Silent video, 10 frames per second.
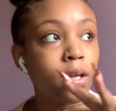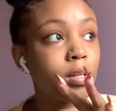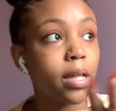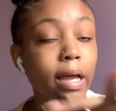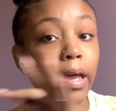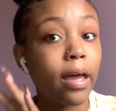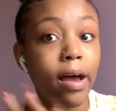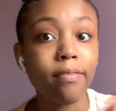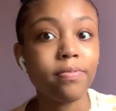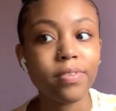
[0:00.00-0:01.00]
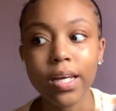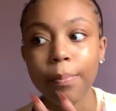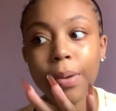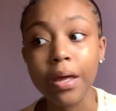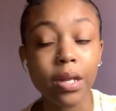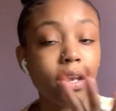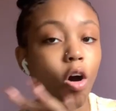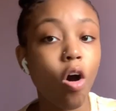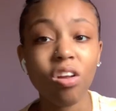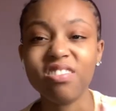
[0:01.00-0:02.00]
Like, I have like a pen in
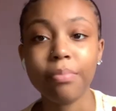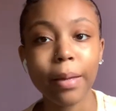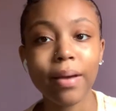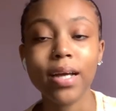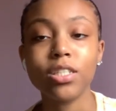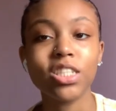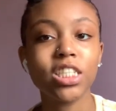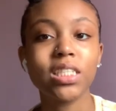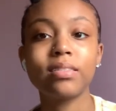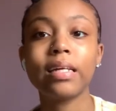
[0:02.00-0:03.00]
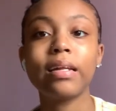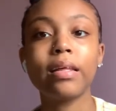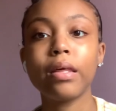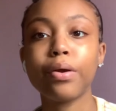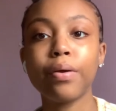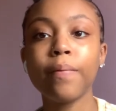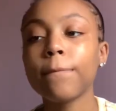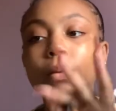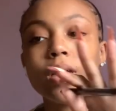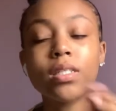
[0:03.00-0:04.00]
all of my bags just sitting there
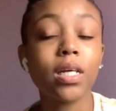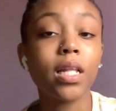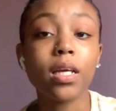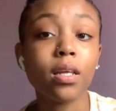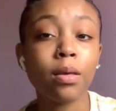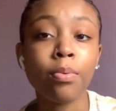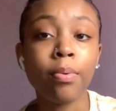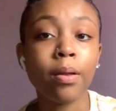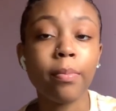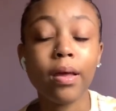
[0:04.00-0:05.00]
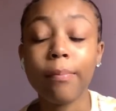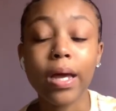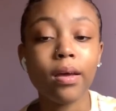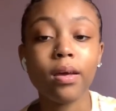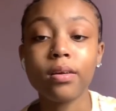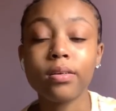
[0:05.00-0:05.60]
because I like to keep a pen in my bag.